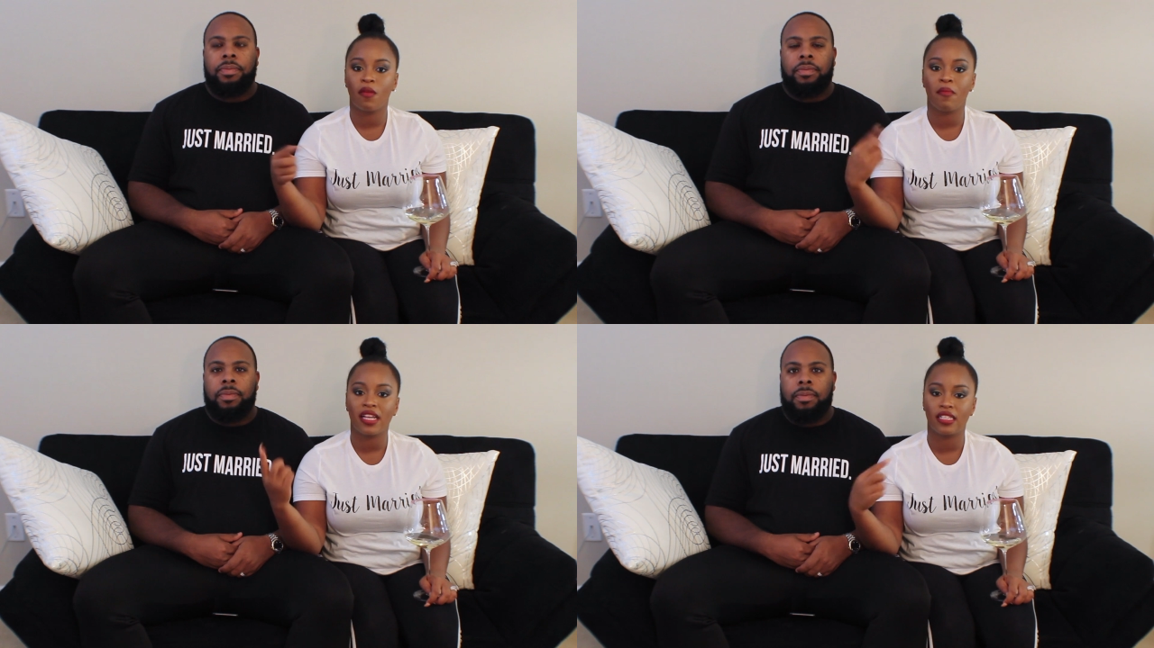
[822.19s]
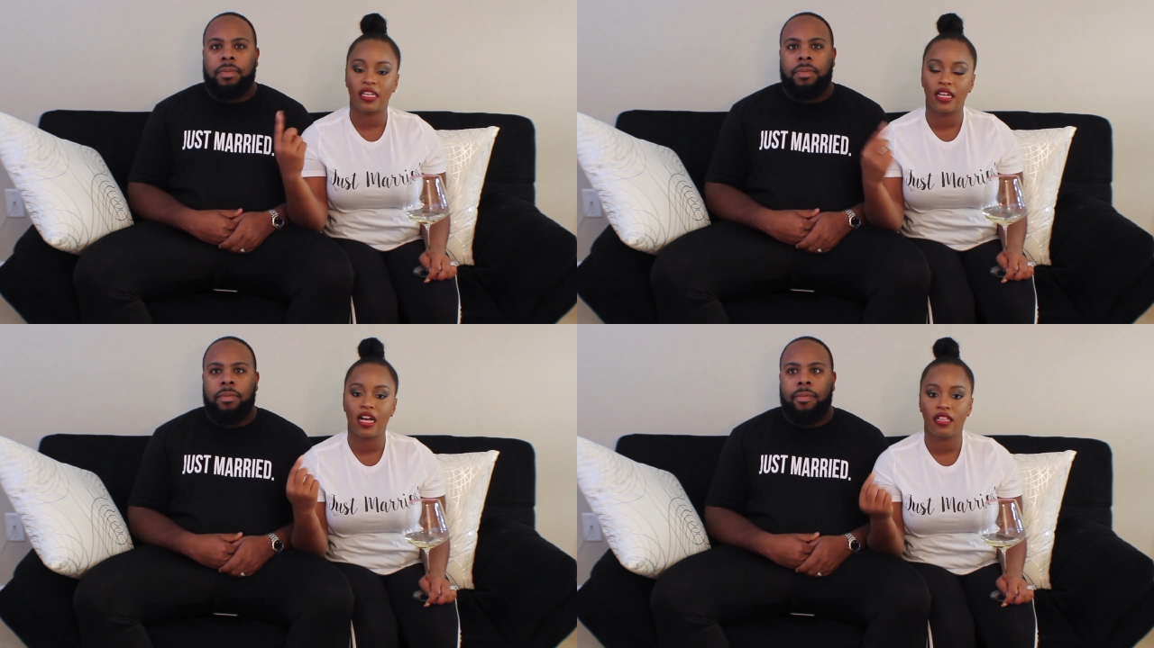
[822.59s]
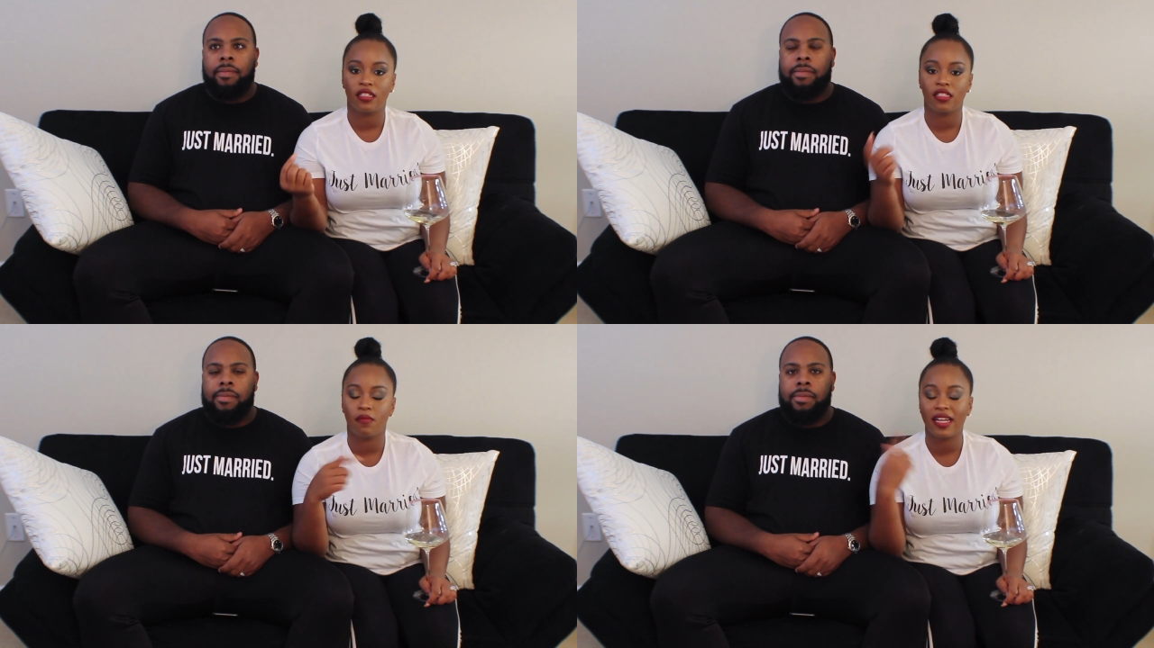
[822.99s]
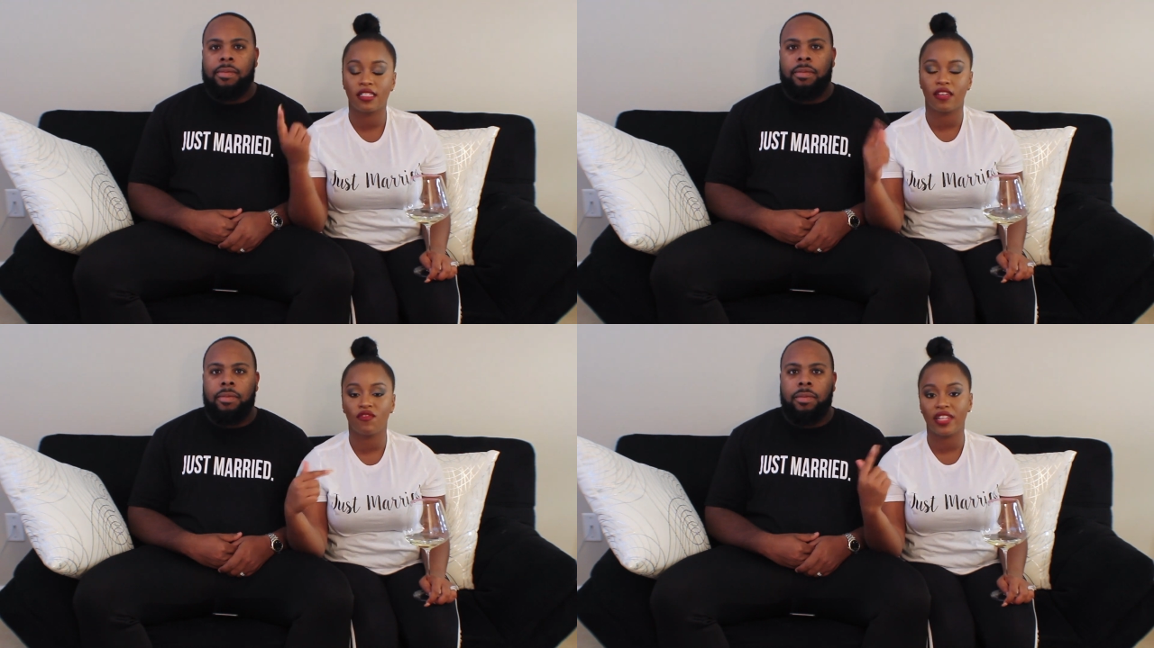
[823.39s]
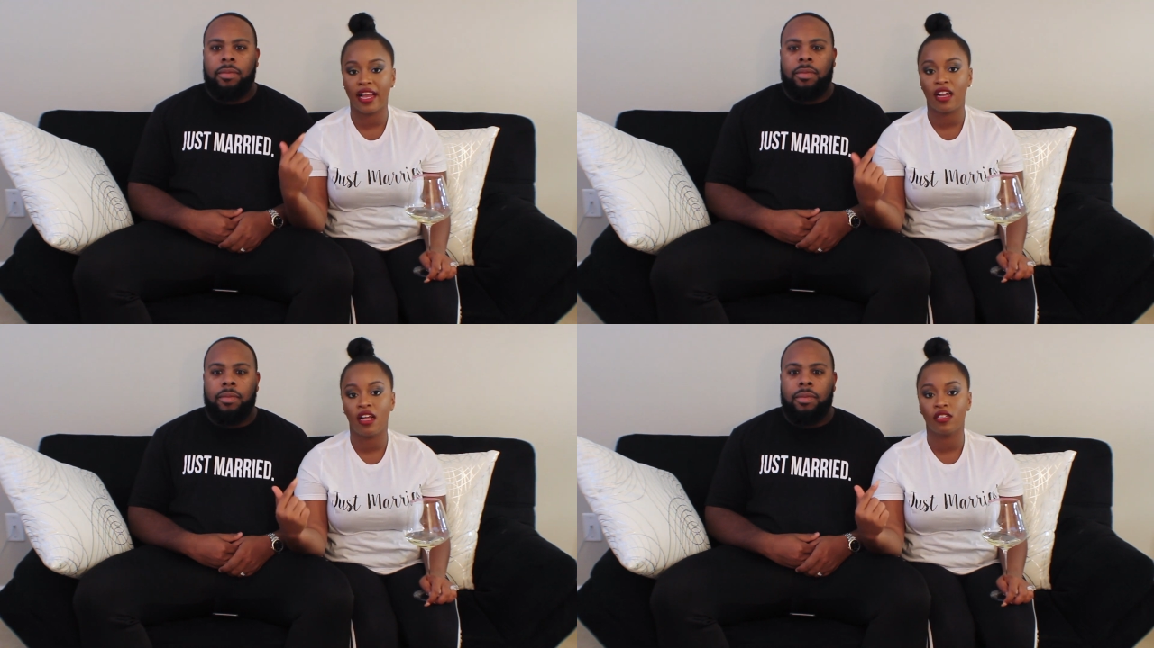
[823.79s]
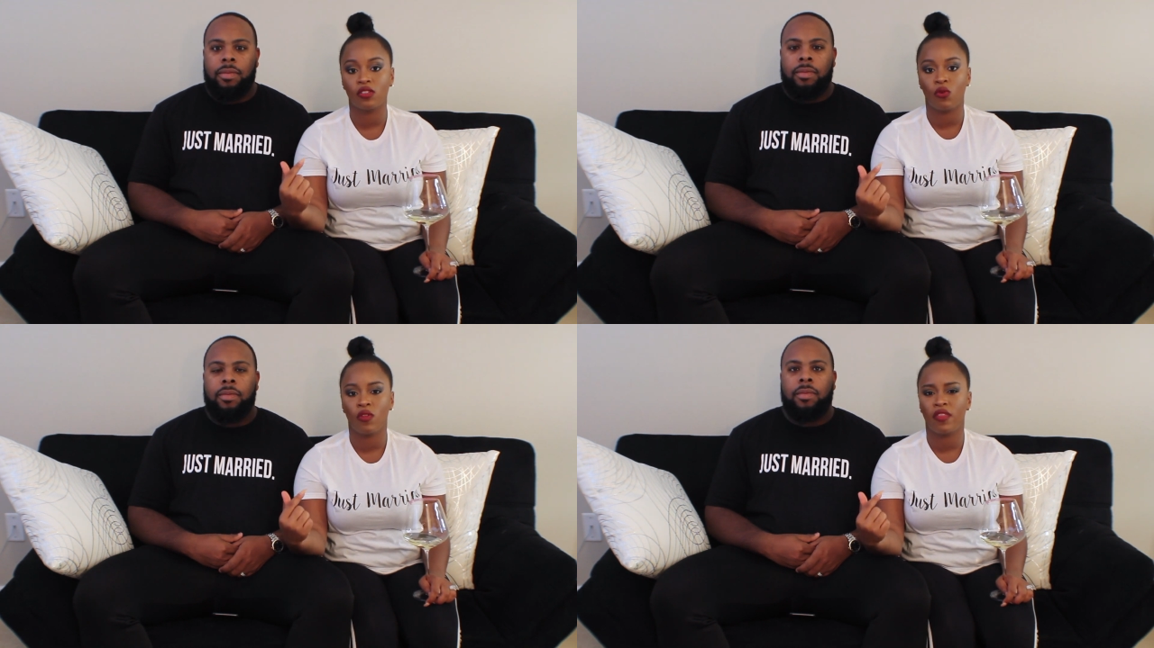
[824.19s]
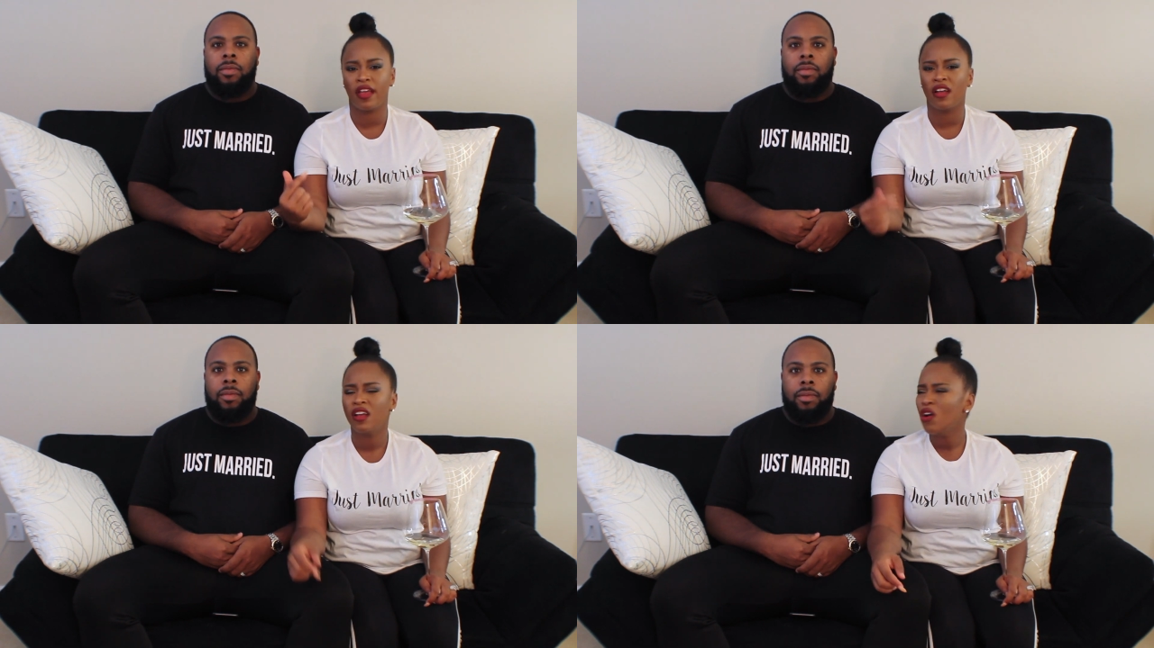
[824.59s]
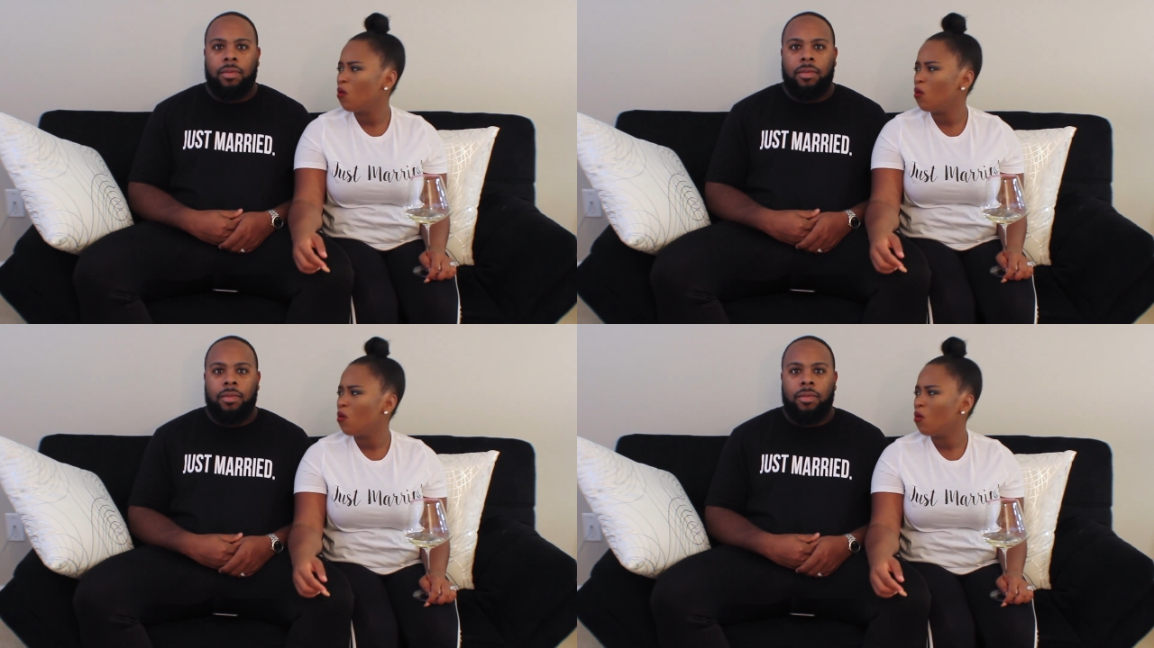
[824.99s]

Speaker 1: the Mexican colors, Mexican flag colors on there.